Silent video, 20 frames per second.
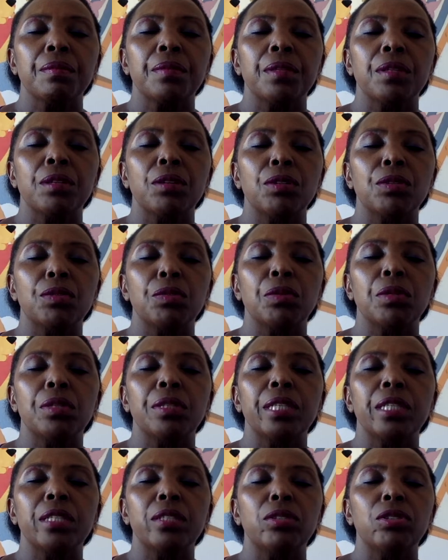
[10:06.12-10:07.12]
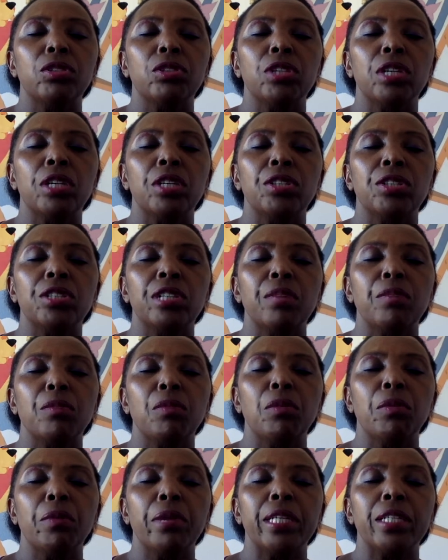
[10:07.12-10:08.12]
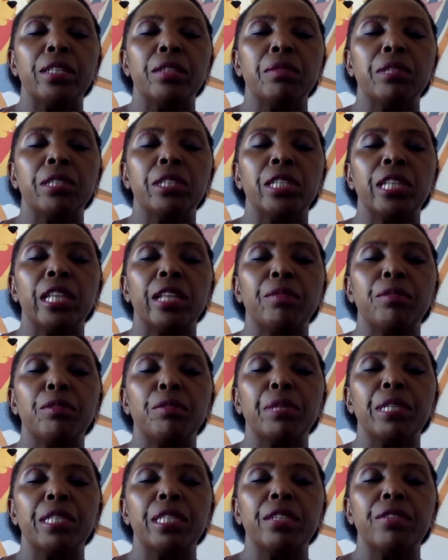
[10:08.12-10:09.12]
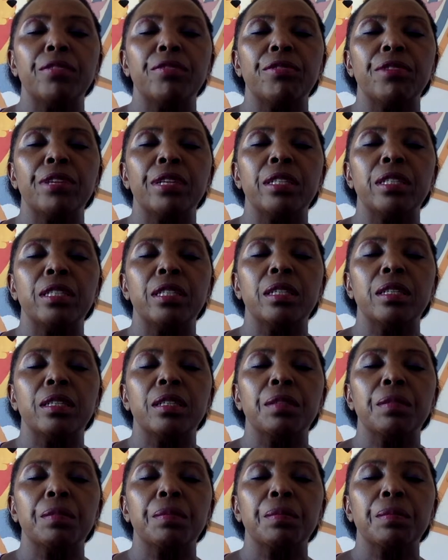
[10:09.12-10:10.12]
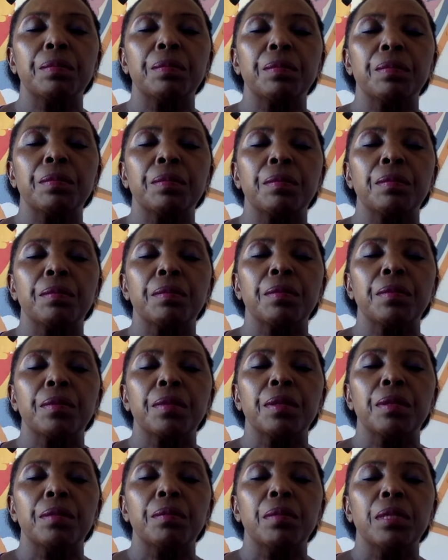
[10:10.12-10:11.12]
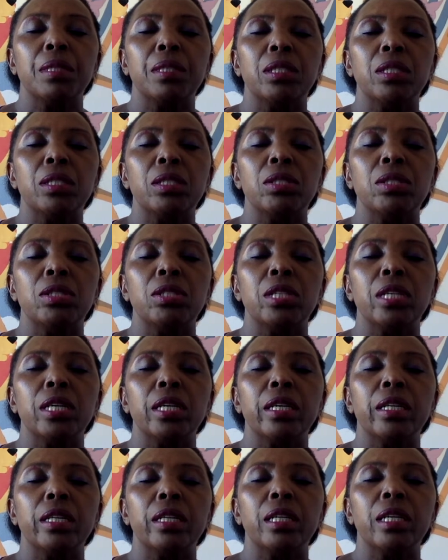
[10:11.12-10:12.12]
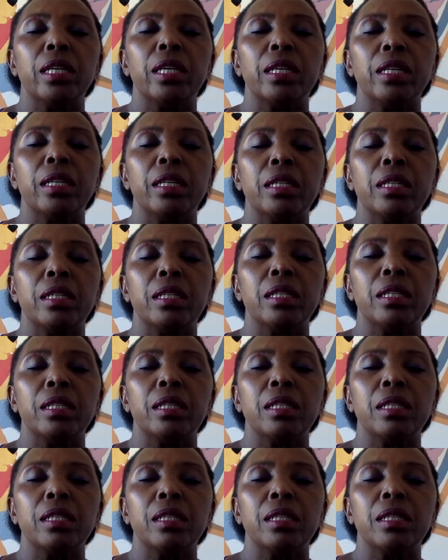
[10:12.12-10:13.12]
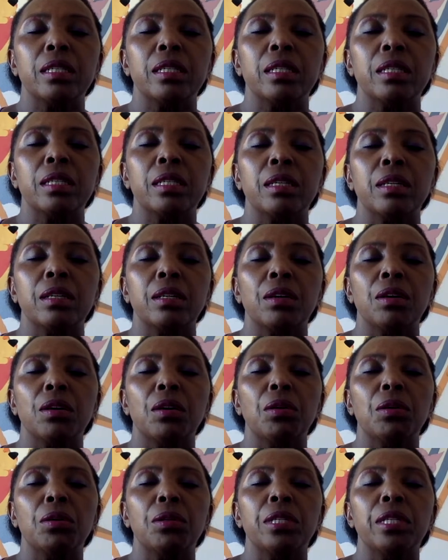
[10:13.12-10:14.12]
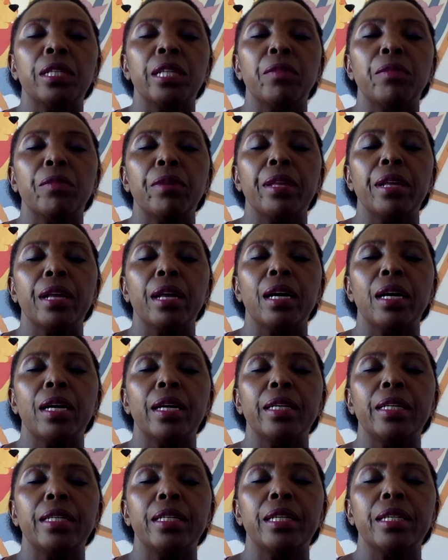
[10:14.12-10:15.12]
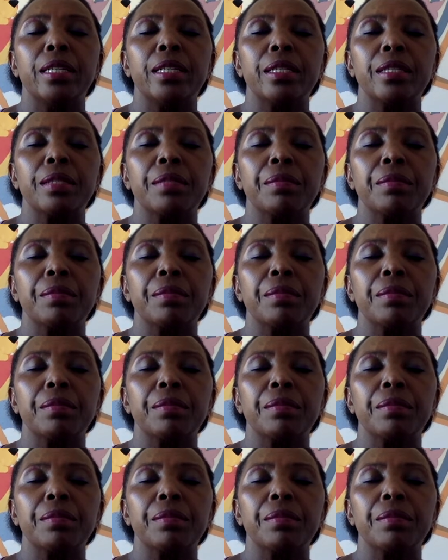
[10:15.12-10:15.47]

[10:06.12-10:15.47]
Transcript: not wanting to change them or wishing them to be different, but just gently holding them in kindness,